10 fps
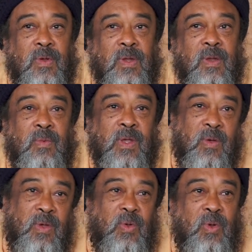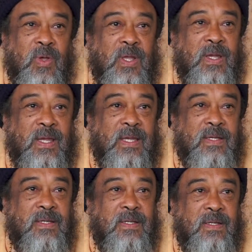then we are going to look at that.
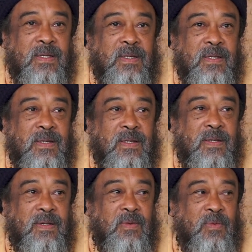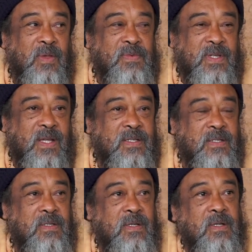We have
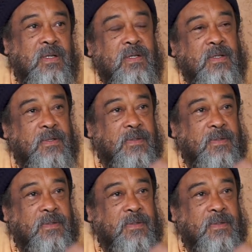started to look.